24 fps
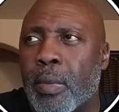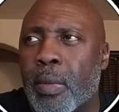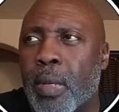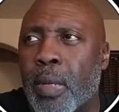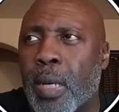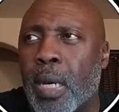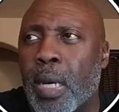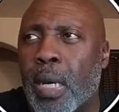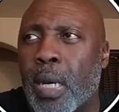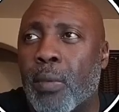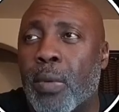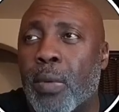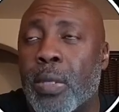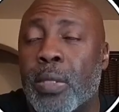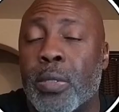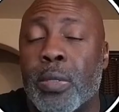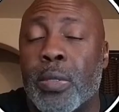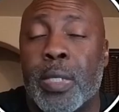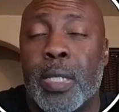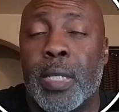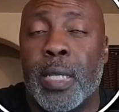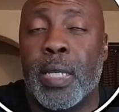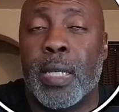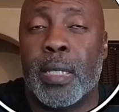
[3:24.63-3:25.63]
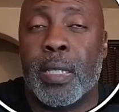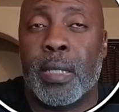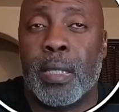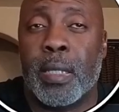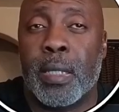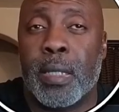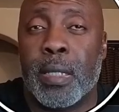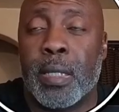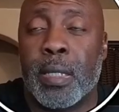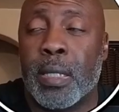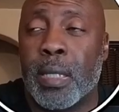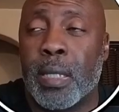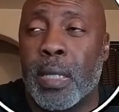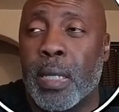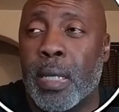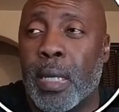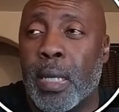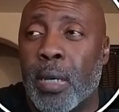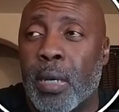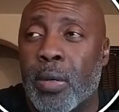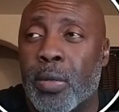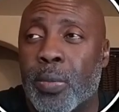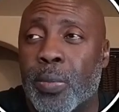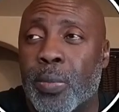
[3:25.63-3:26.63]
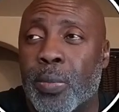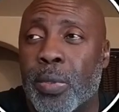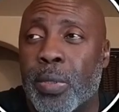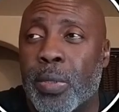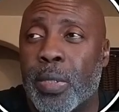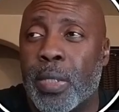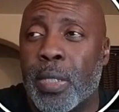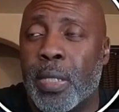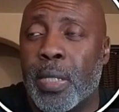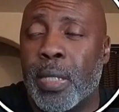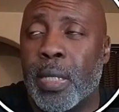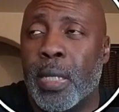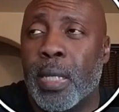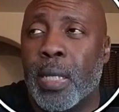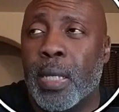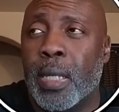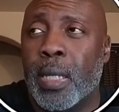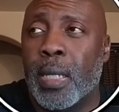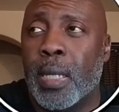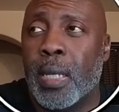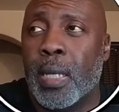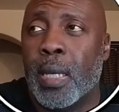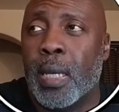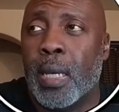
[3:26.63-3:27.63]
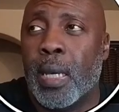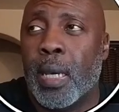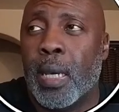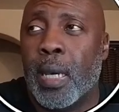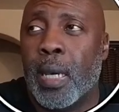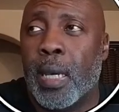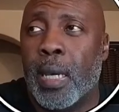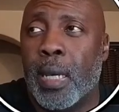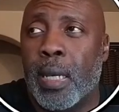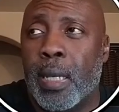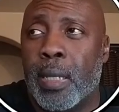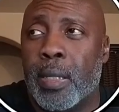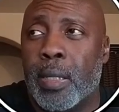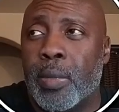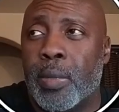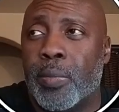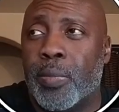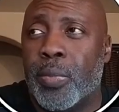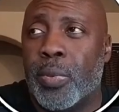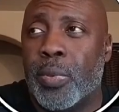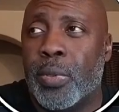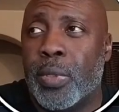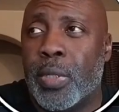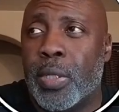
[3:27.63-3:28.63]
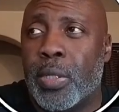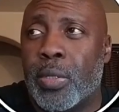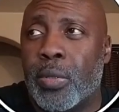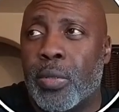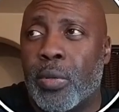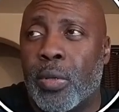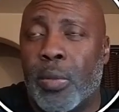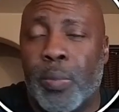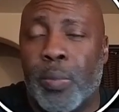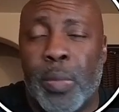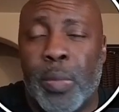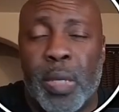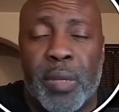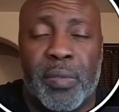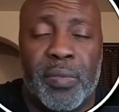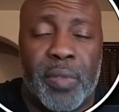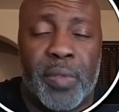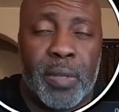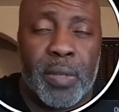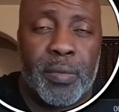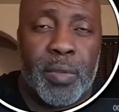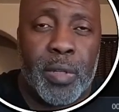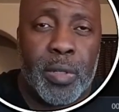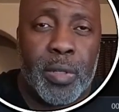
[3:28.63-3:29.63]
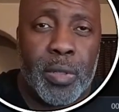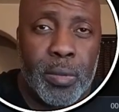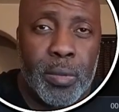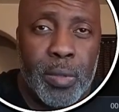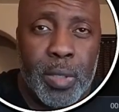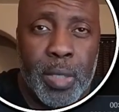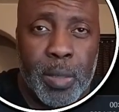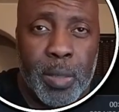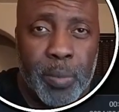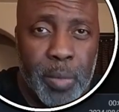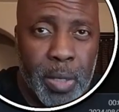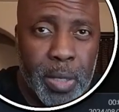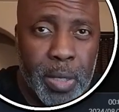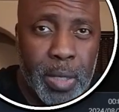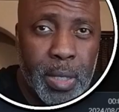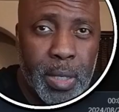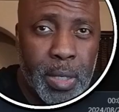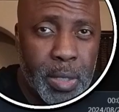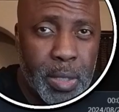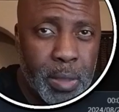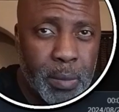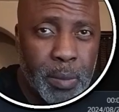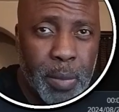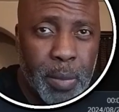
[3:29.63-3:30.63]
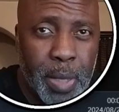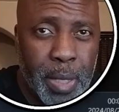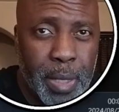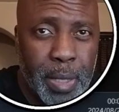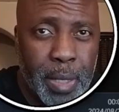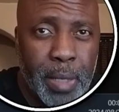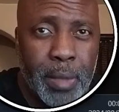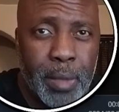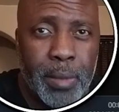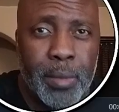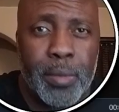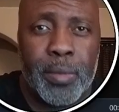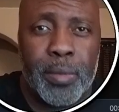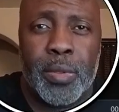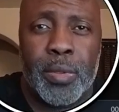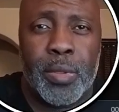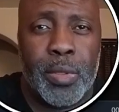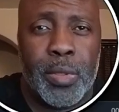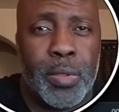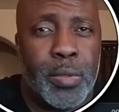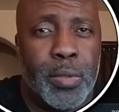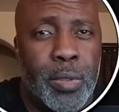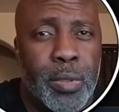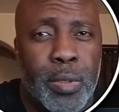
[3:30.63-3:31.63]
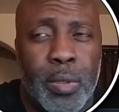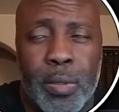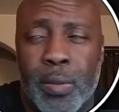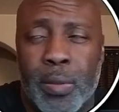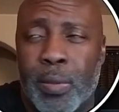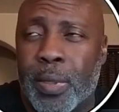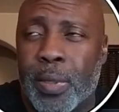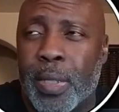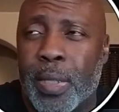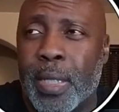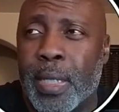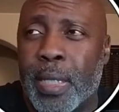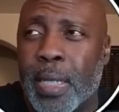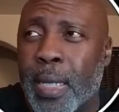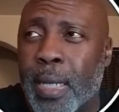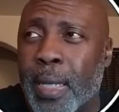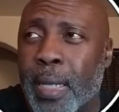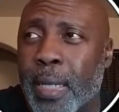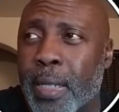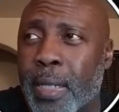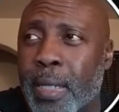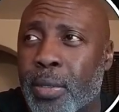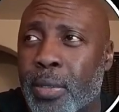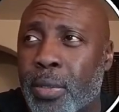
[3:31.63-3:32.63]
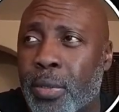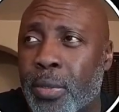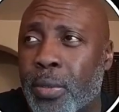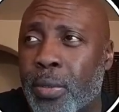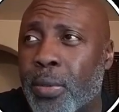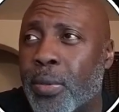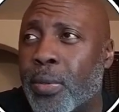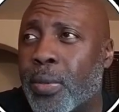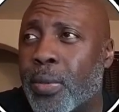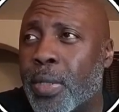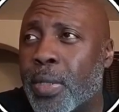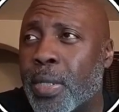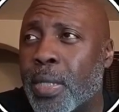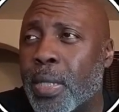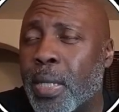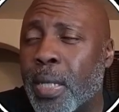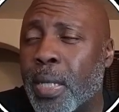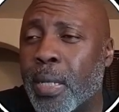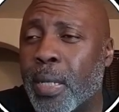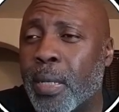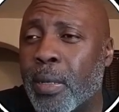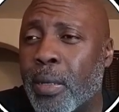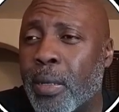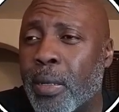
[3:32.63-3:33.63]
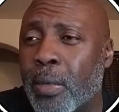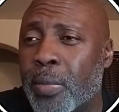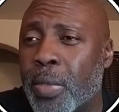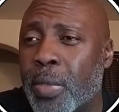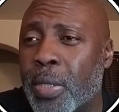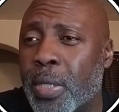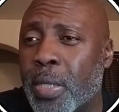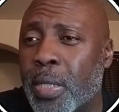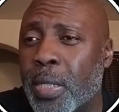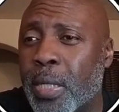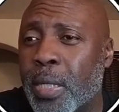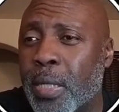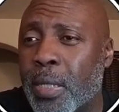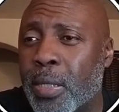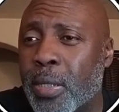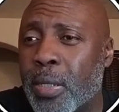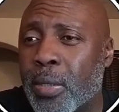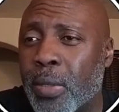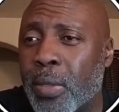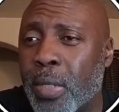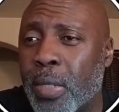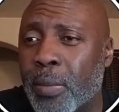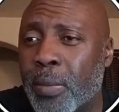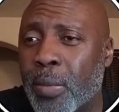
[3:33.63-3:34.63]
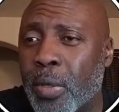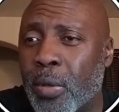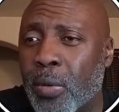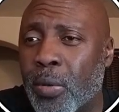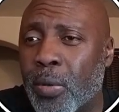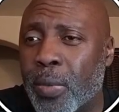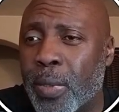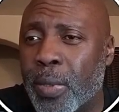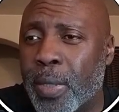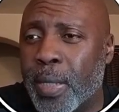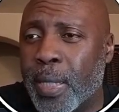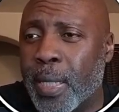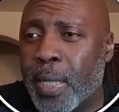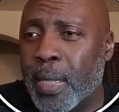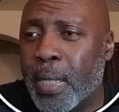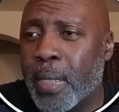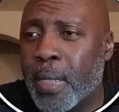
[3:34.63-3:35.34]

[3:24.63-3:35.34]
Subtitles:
want to take this output and put it on my favorite node application. By now, you should know that I like to use Obsidian. So let me open that.